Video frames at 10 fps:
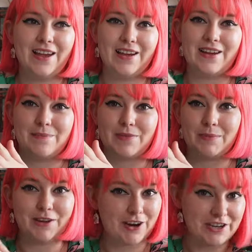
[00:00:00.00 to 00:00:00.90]
It'd
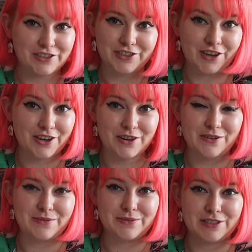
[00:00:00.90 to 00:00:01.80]
be great to show
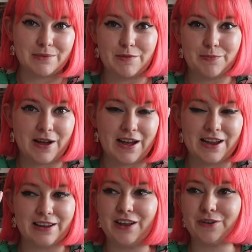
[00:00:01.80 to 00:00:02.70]
you some of
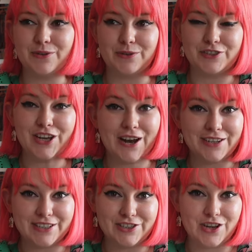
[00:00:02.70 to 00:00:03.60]
my local
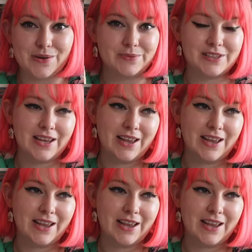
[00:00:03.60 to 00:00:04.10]
charity shops.